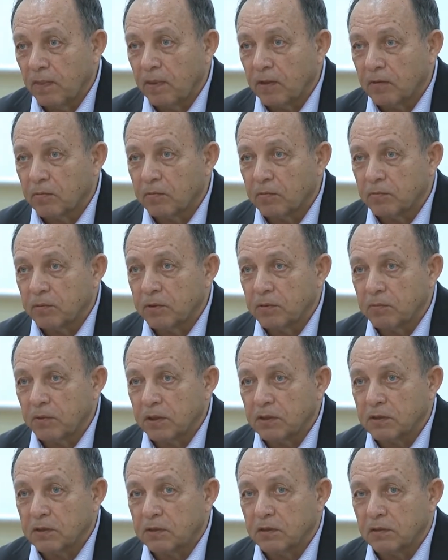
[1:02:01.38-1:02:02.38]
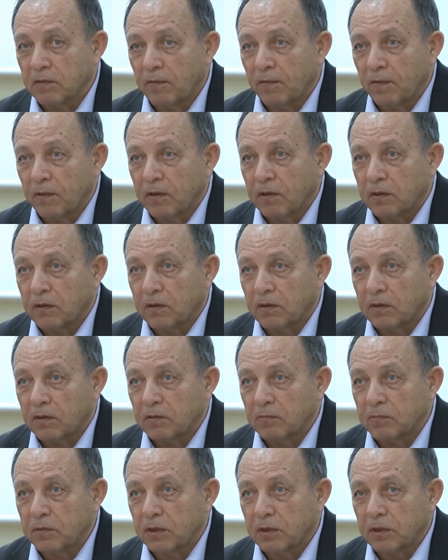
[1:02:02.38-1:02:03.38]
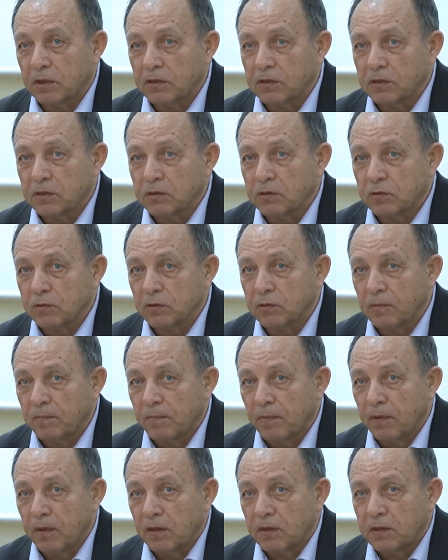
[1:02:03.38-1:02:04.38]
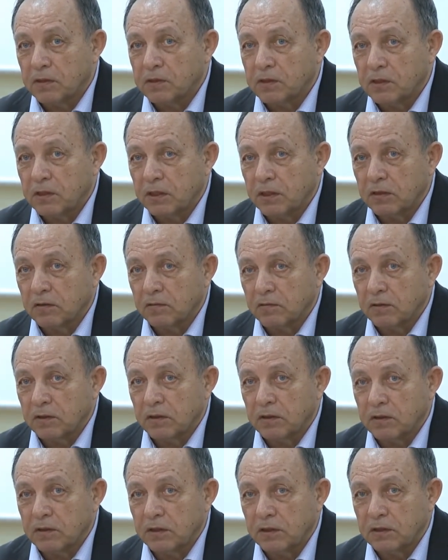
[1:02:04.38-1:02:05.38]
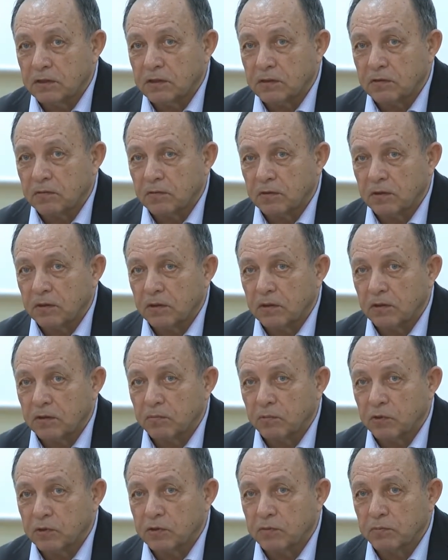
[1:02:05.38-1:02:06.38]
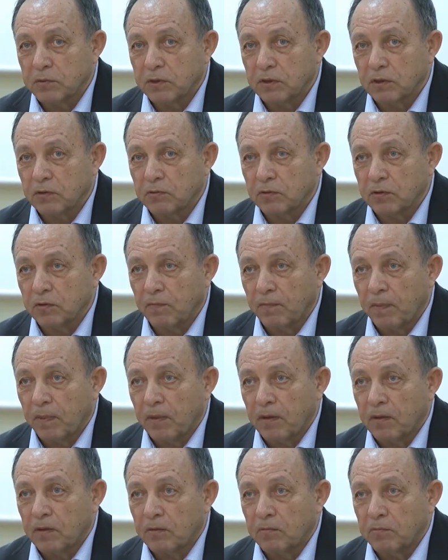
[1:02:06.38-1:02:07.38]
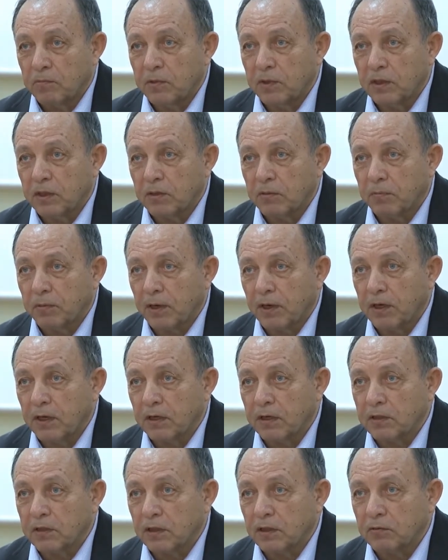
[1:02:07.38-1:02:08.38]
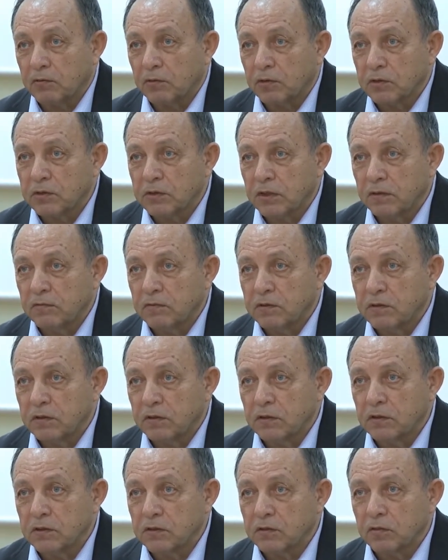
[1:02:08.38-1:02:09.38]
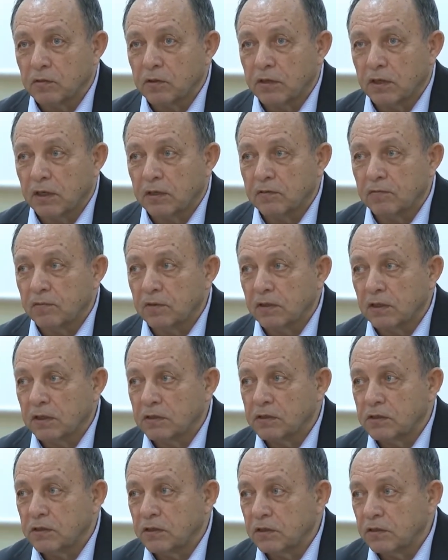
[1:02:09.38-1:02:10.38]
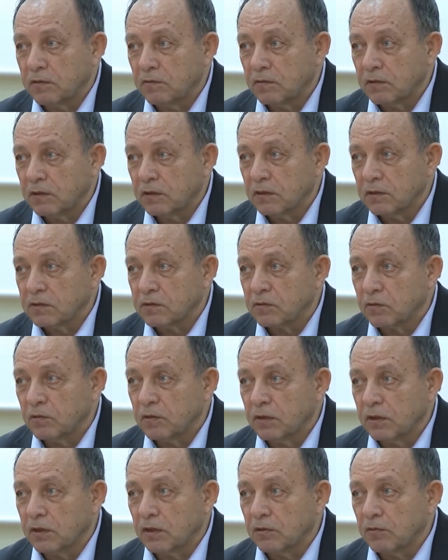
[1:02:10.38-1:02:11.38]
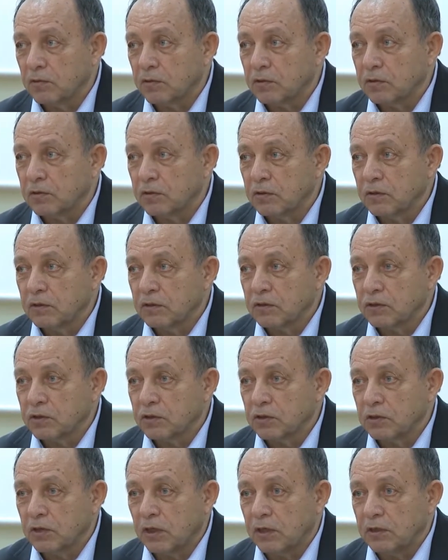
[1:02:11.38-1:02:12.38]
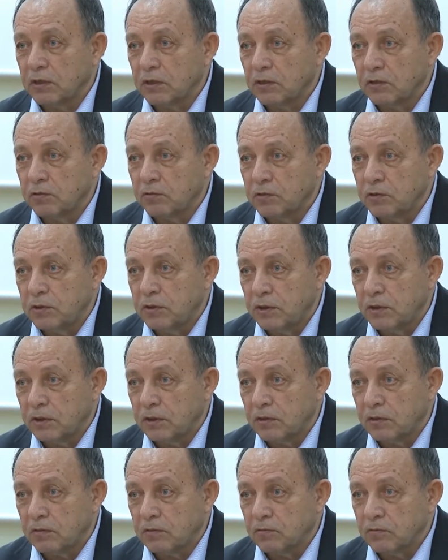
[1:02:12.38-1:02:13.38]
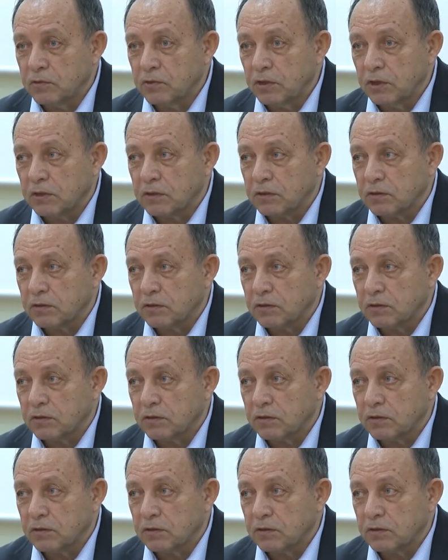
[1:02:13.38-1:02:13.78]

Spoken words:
better how it can be organized. Of course, these are only first steps, but we know already how it is organized. And I think that the research of childhood is a